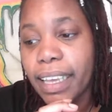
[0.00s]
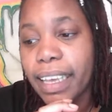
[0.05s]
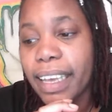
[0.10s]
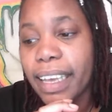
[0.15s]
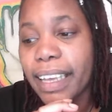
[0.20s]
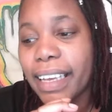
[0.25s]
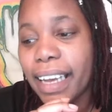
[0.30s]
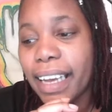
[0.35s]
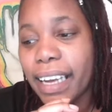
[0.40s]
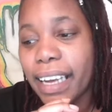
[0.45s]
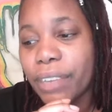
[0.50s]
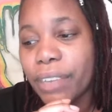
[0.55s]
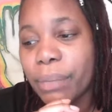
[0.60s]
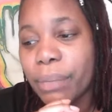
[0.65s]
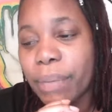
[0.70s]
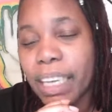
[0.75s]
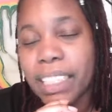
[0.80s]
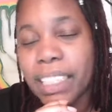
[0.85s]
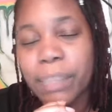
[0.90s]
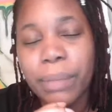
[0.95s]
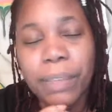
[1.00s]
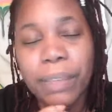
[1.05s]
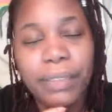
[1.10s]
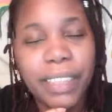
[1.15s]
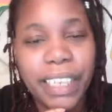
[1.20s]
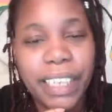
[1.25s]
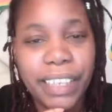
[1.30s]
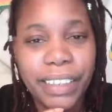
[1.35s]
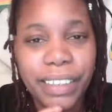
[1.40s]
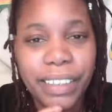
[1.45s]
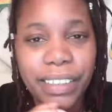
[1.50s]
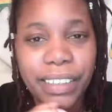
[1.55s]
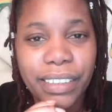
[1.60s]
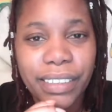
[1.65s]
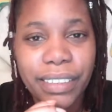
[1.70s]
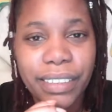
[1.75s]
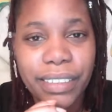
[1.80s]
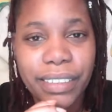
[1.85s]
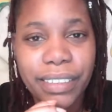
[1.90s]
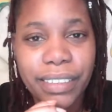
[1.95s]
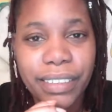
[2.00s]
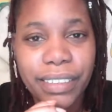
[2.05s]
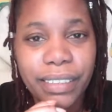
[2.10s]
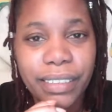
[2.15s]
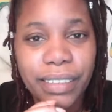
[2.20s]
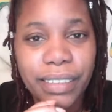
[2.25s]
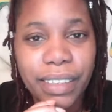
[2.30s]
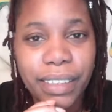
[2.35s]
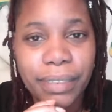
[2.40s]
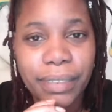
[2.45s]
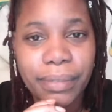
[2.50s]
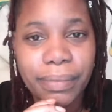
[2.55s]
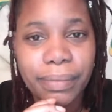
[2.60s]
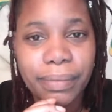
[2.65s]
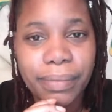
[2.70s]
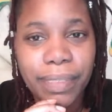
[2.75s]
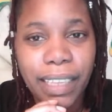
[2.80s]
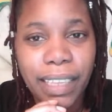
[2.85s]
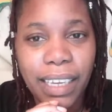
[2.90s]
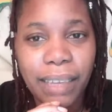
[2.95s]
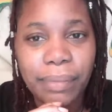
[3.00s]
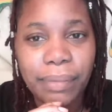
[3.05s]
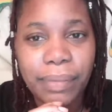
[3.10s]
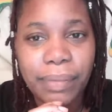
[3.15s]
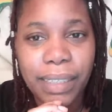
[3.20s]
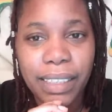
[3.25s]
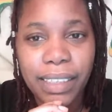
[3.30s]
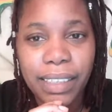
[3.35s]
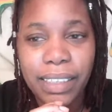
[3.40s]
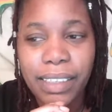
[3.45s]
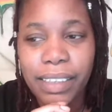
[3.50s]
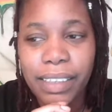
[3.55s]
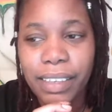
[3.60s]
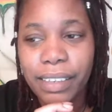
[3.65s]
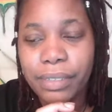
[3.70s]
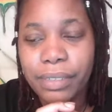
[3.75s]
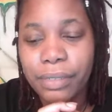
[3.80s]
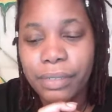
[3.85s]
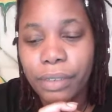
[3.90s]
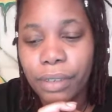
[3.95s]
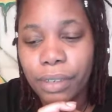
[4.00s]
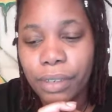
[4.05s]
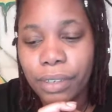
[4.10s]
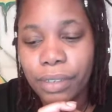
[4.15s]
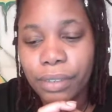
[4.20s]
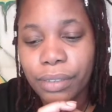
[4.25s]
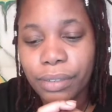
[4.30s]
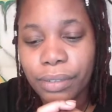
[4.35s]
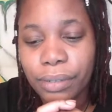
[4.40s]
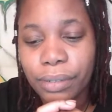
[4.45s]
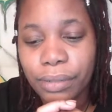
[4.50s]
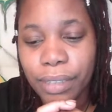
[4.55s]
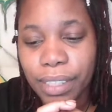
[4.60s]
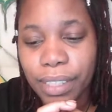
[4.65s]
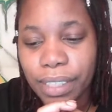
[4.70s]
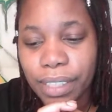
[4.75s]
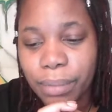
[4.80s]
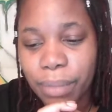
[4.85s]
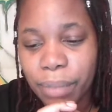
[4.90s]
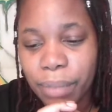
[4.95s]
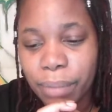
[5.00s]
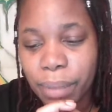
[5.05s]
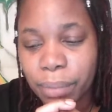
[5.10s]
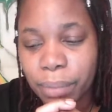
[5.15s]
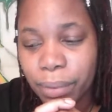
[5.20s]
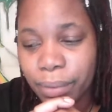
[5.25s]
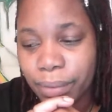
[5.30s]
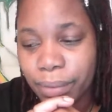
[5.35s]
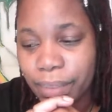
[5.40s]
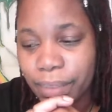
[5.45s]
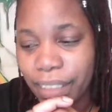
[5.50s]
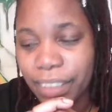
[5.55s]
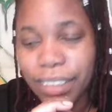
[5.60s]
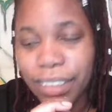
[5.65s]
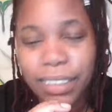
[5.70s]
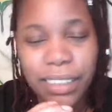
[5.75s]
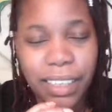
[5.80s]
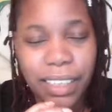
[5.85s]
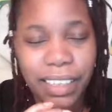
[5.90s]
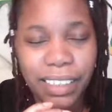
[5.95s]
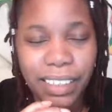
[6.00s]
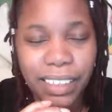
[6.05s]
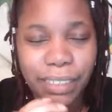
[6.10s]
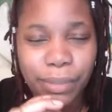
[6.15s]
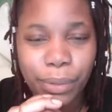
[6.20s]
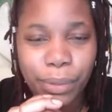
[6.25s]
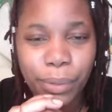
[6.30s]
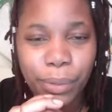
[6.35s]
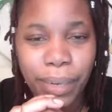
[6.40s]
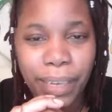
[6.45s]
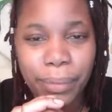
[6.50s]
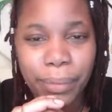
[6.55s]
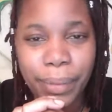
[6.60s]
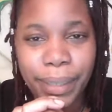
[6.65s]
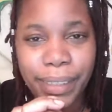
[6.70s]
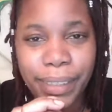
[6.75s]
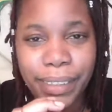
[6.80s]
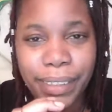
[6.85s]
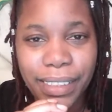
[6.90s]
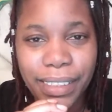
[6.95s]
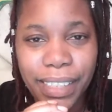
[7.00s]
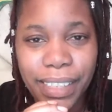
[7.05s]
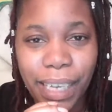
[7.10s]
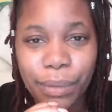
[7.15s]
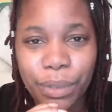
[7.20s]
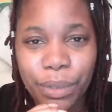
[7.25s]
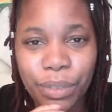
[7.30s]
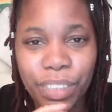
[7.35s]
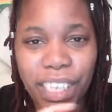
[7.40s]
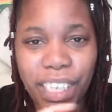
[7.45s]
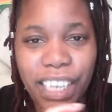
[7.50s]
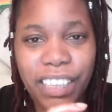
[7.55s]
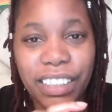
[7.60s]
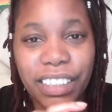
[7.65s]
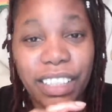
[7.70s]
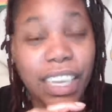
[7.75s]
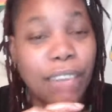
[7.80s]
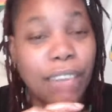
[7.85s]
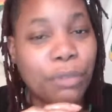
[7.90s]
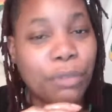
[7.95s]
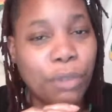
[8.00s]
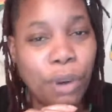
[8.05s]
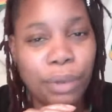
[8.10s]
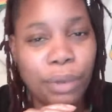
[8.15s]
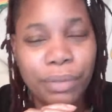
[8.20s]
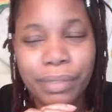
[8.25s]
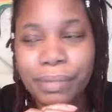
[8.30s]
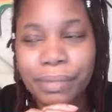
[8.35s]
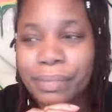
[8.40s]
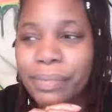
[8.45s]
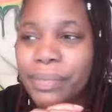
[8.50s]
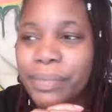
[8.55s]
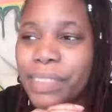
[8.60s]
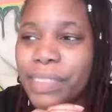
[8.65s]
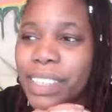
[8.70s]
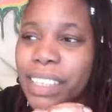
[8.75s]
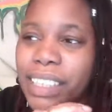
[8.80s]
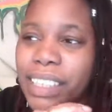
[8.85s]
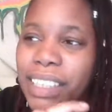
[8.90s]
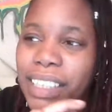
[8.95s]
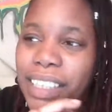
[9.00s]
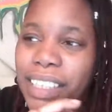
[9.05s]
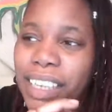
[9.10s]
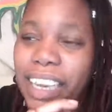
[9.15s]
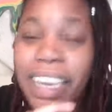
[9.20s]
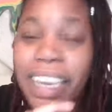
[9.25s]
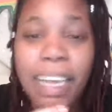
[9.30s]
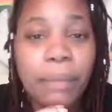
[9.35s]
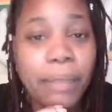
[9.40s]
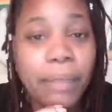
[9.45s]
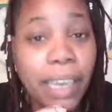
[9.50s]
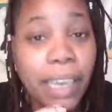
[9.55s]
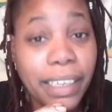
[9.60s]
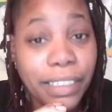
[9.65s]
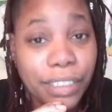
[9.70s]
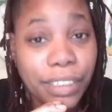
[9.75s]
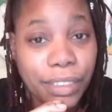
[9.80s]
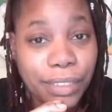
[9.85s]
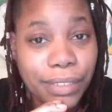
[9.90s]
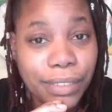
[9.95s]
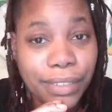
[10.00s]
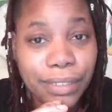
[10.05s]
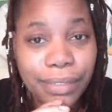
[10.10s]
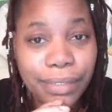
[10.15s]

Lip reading: It kind of reminds me of theater, you know, theater for really smart people. I used to say it a different way, but times have changed and I've grown, and I'm nicer.